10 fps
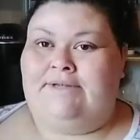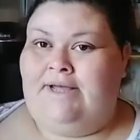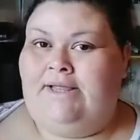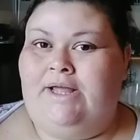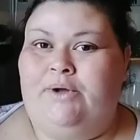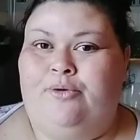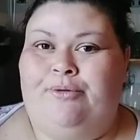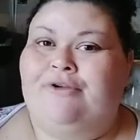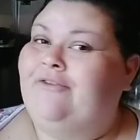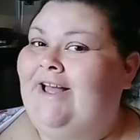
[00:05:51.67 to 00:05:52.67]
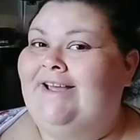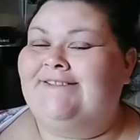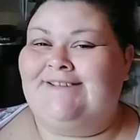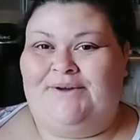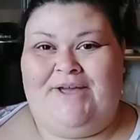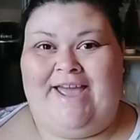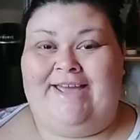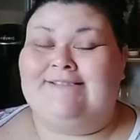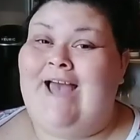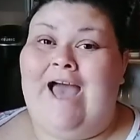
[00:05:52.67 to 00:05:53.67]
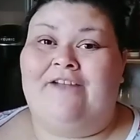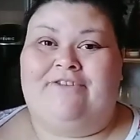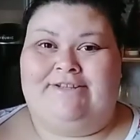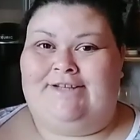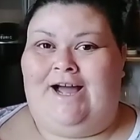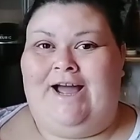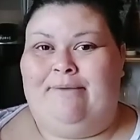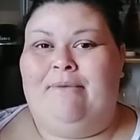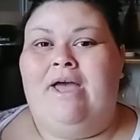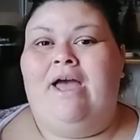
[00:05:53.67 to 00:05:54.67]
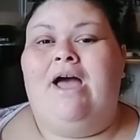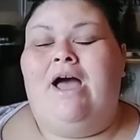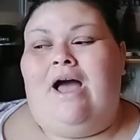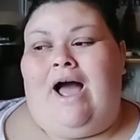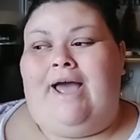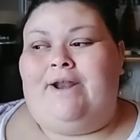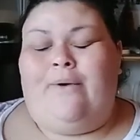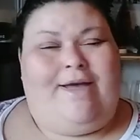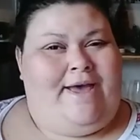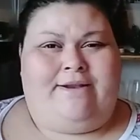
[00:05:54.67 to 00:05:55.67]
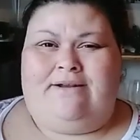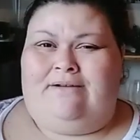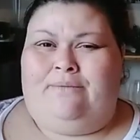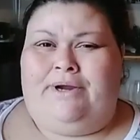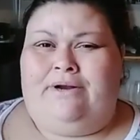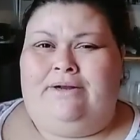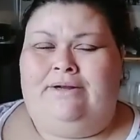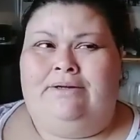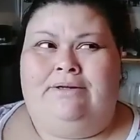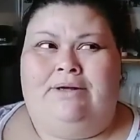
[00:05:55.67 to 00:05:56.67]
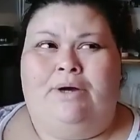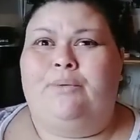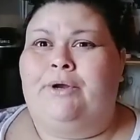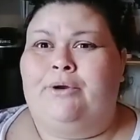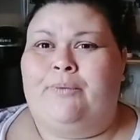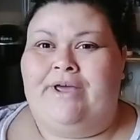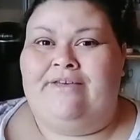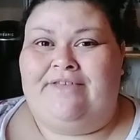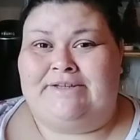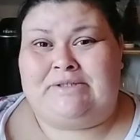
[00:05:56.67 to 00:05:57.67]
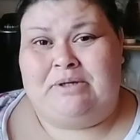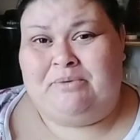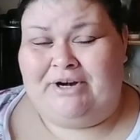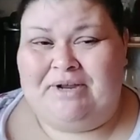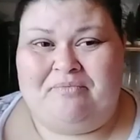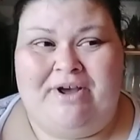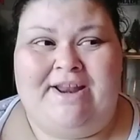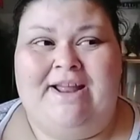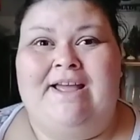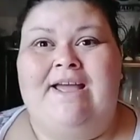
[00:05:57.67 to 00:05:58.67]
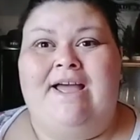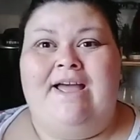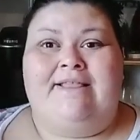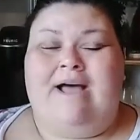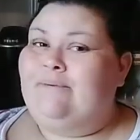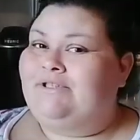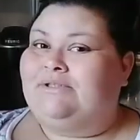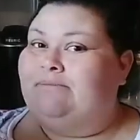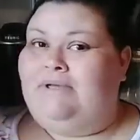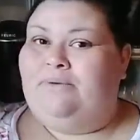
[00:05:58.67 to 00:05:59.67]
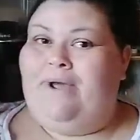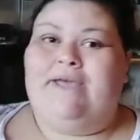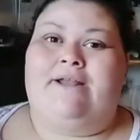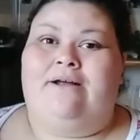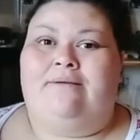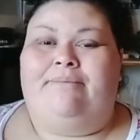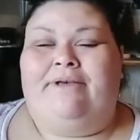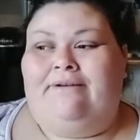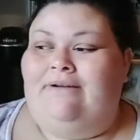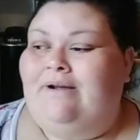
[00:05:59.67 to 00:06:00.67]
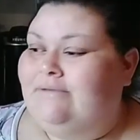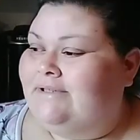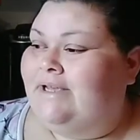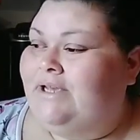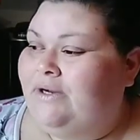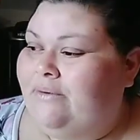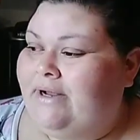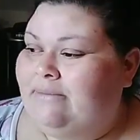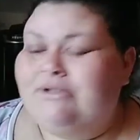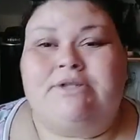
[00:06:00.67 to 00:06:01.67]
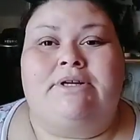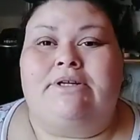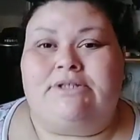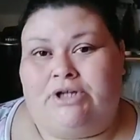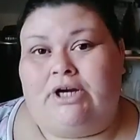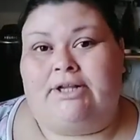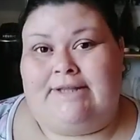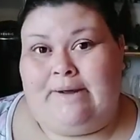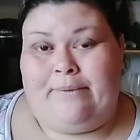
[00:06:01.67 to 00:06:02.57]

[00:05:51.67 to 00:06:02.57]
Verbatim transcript: Hello, butterfly. Okay, it's Advent time. I know I ended on a weird, a weird way this morning, but that was just me waking up and I was like, you know what, I'm just gonna start that